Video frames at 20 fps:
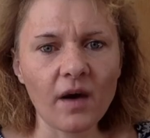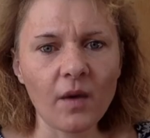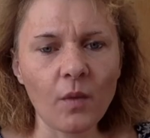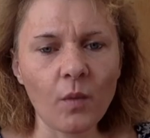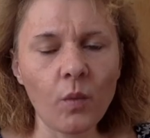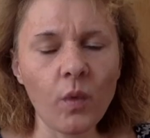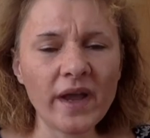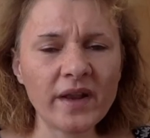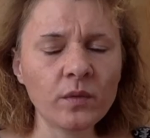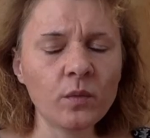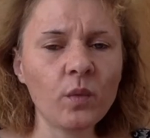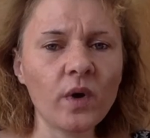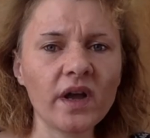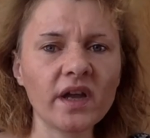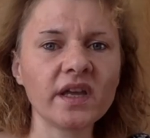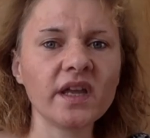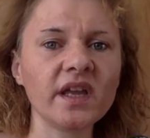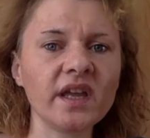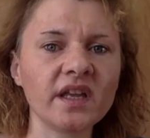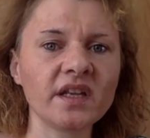When
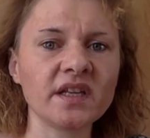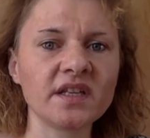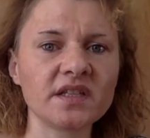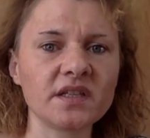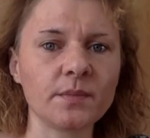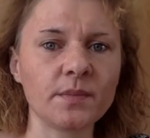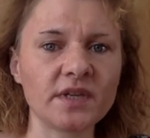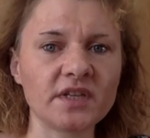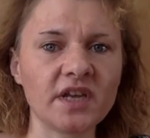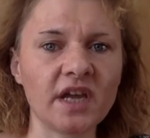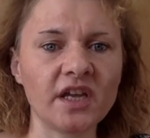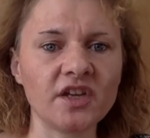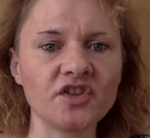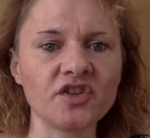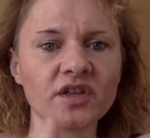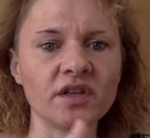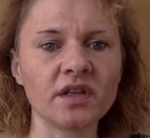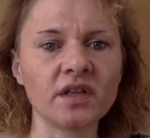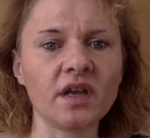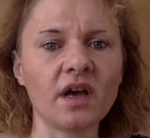working in
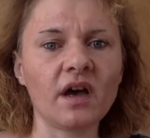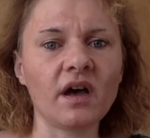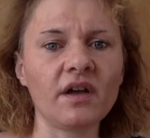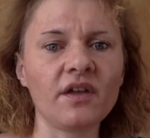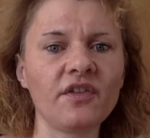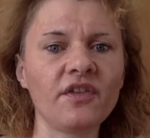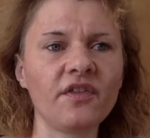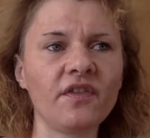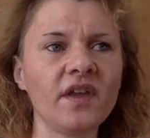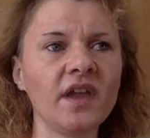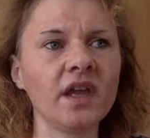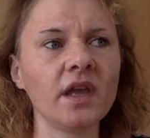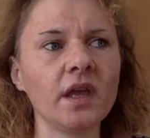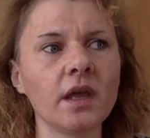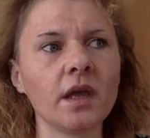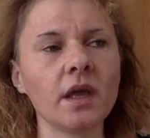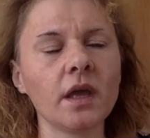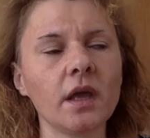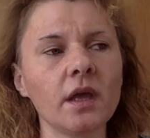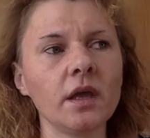interpretation, I think
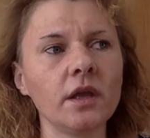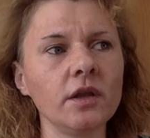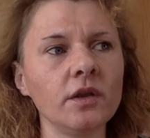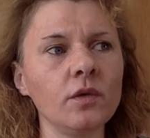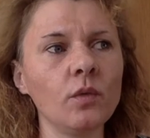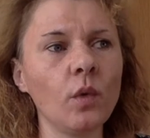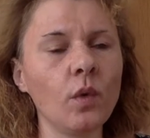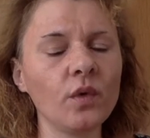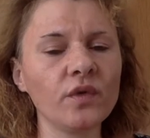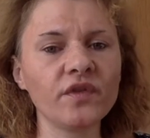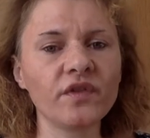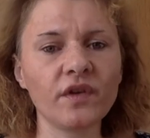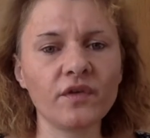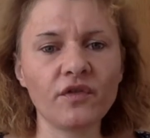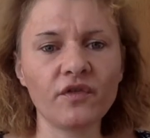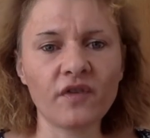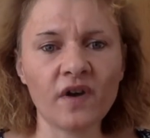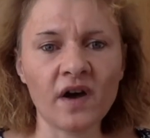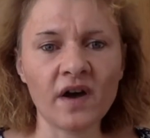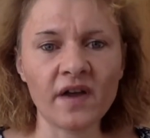you also
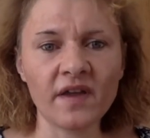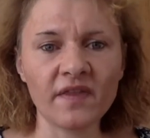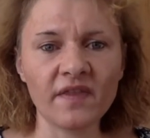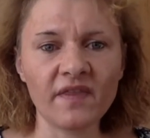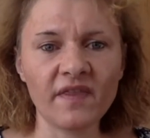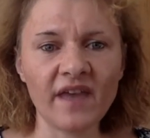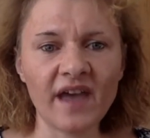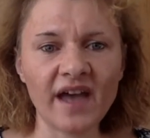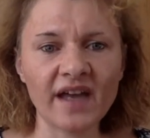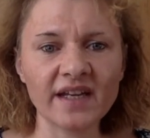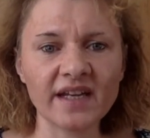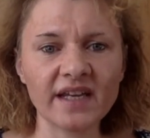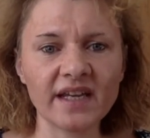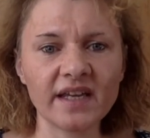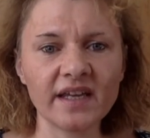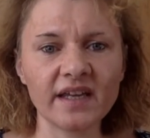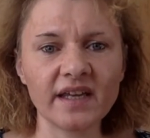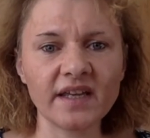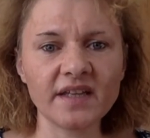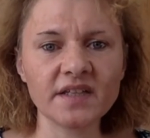find that
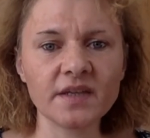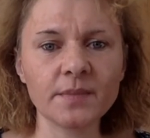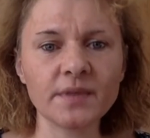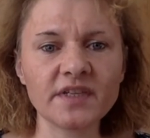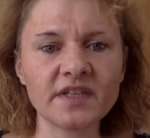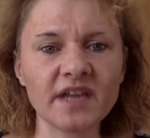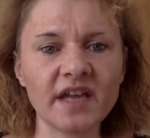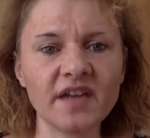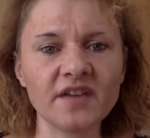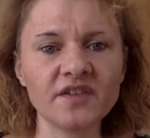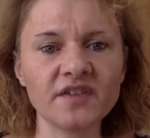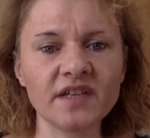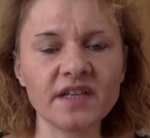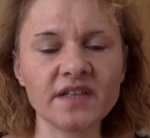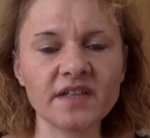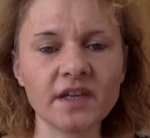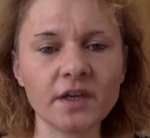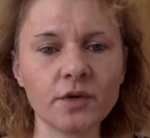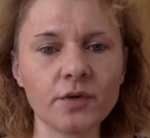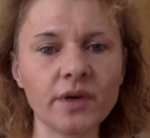interpretation
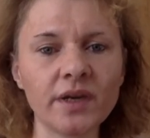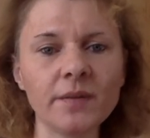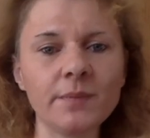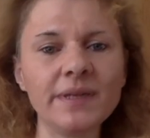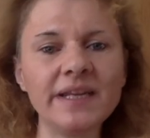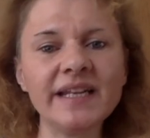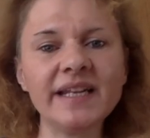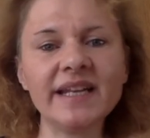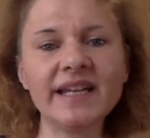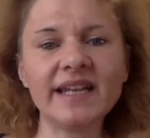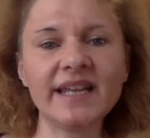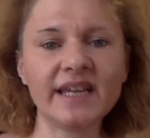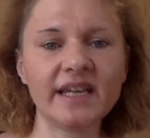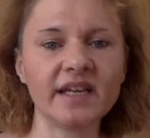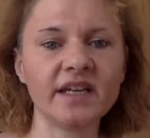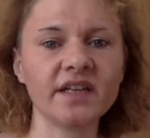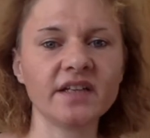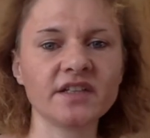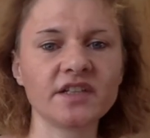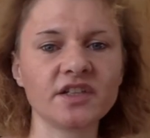is incredibly
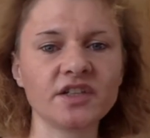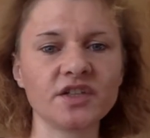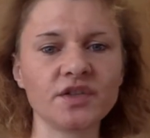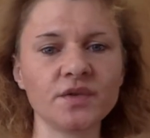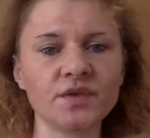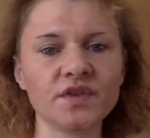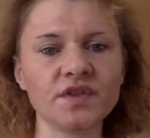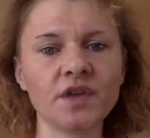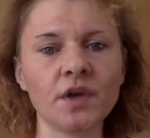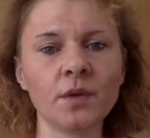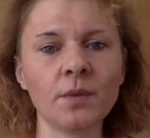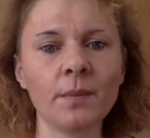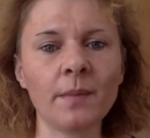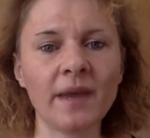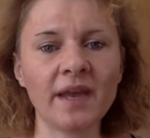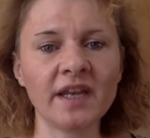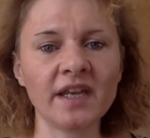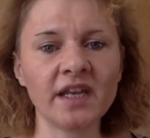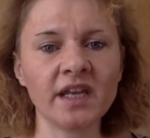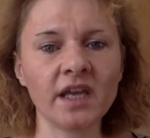linked to so
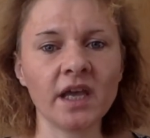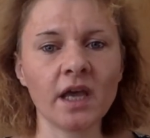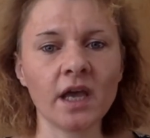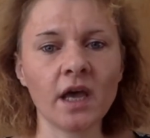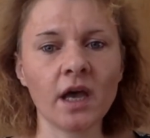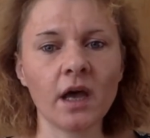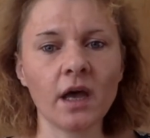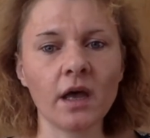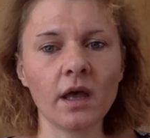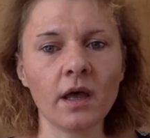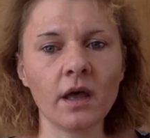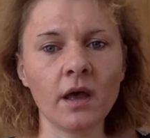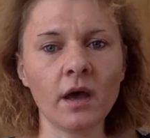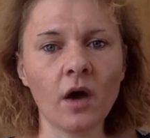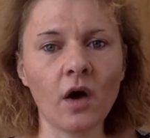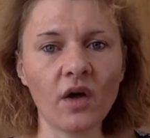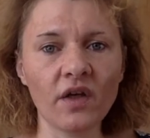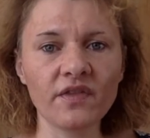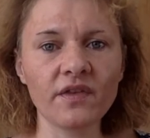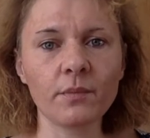many
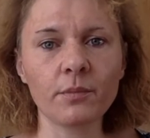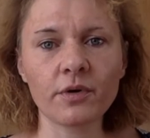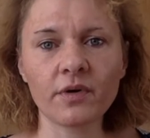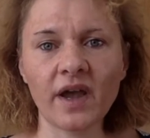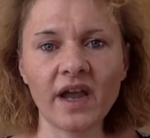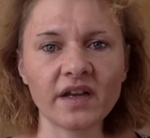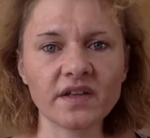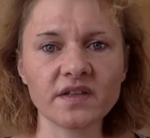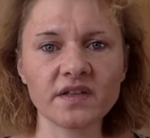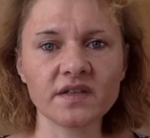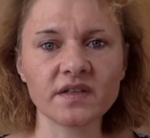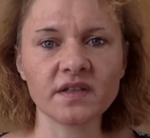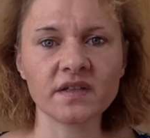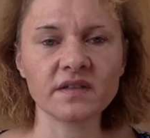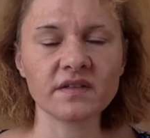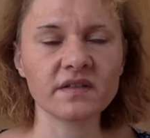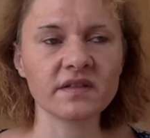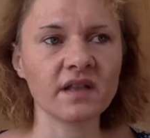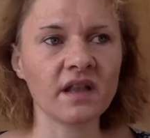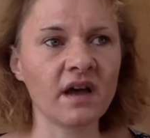other
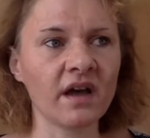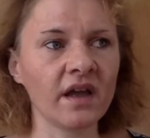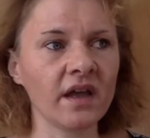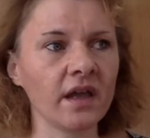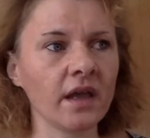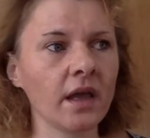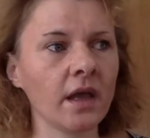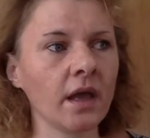practices like